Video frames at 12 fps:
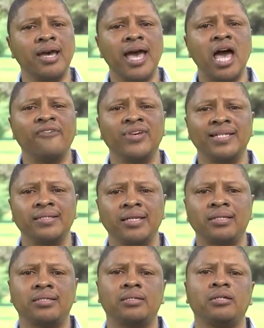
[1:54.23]
have
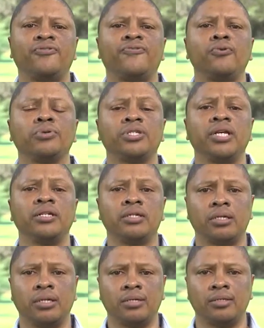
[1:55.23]
existed for
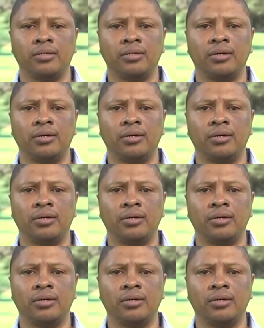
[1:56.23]
centuries.